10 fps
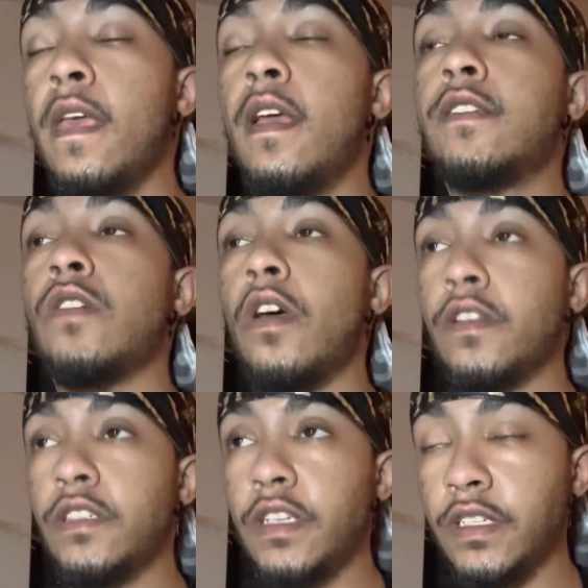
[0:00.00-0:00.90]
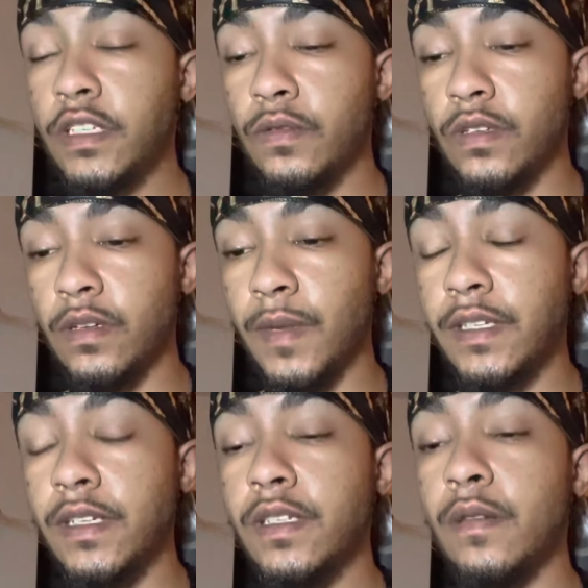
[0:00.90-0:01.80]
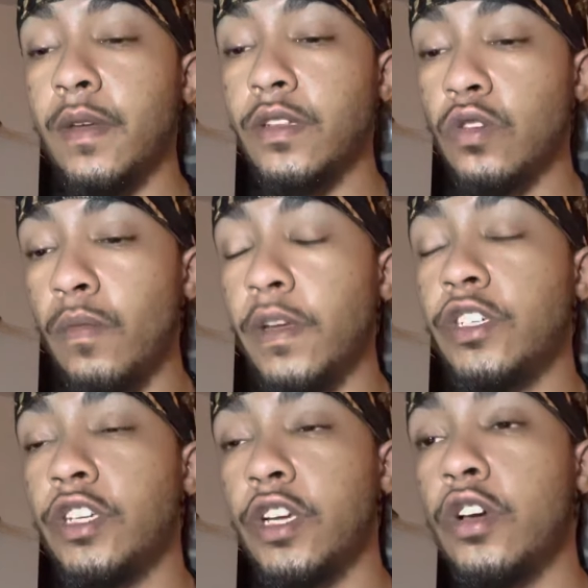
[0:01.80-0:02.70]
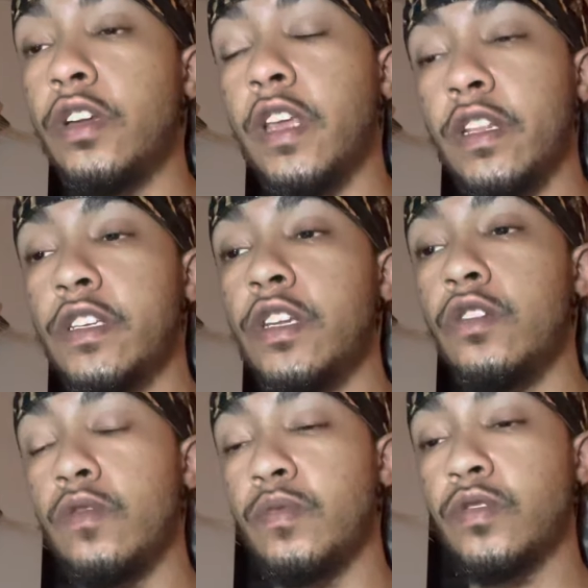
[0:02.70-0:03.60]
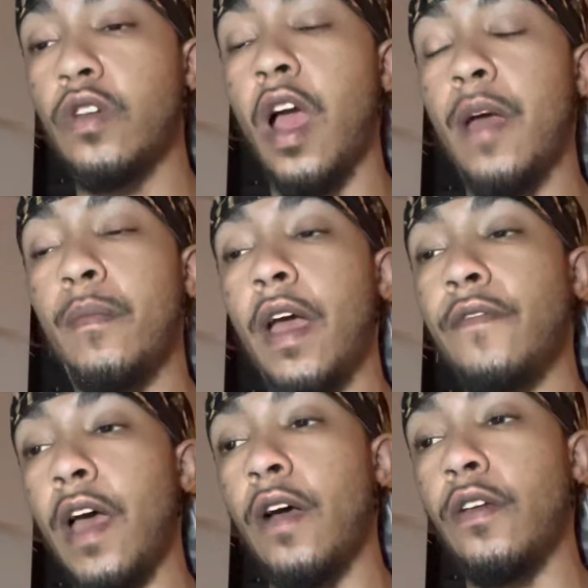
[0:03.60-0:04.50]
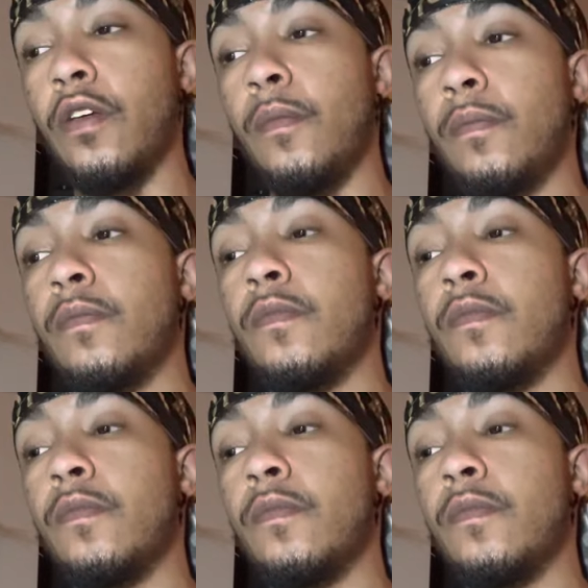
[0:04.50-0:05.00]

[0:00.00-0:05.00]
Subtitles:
saw that THC was in my system, and told me she couldn't continue to prescribe my Valium,